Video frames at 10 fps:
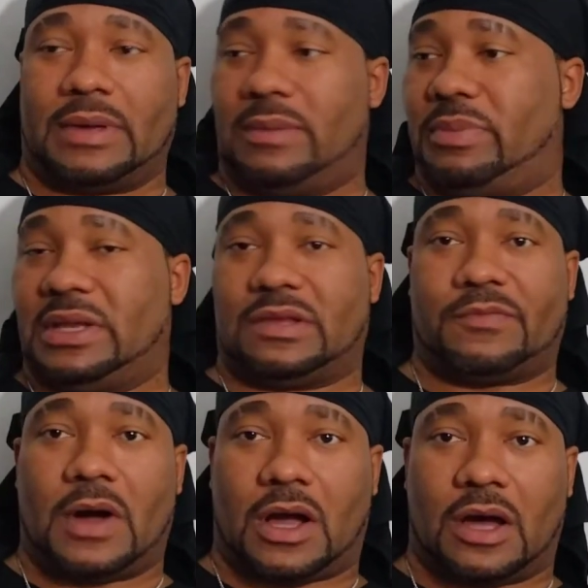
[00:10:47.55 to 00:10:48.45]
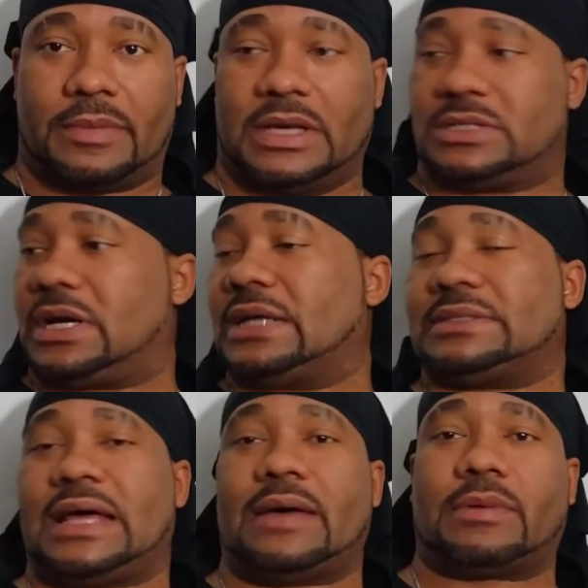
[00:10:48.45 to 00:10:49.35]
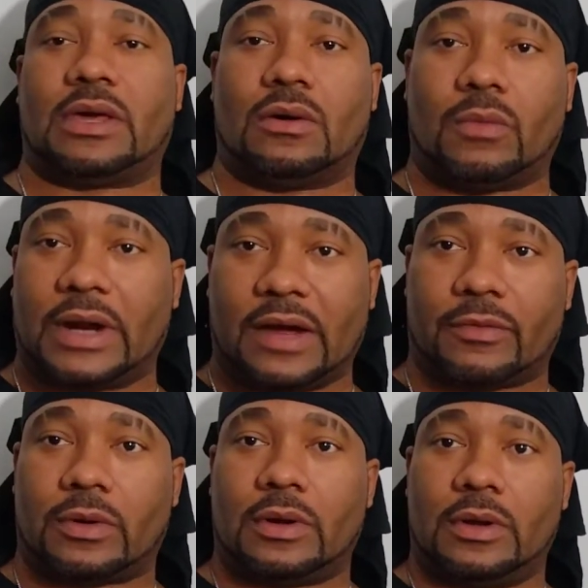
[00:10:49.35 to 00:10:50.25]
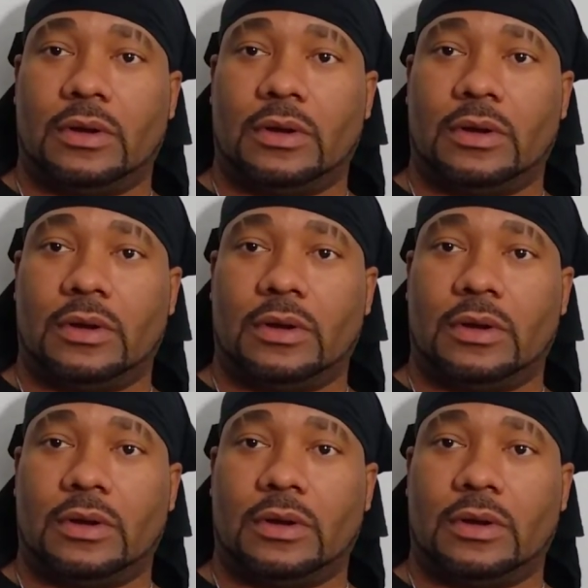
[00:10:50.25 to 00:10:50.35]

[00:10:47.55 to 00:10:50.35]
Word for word: get beat the fuck up, get shot, stabbed, killed, whatever.